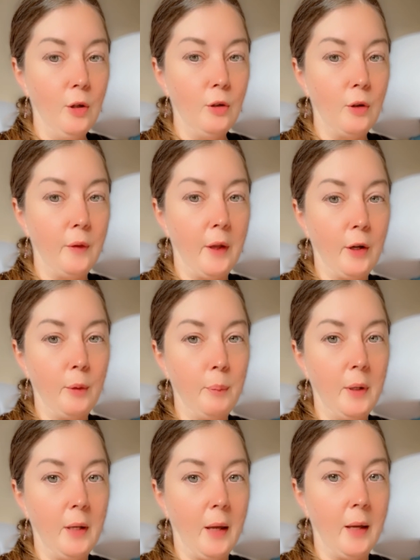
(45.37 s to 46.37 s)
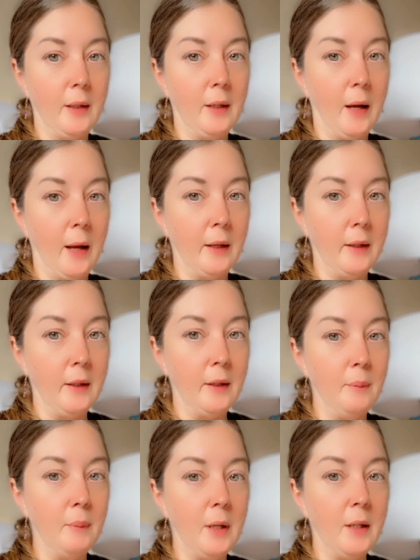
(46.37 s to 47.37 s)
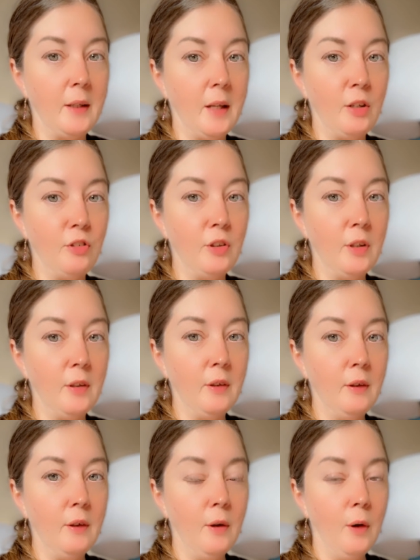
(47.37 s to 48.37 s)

So that could be a guided meditation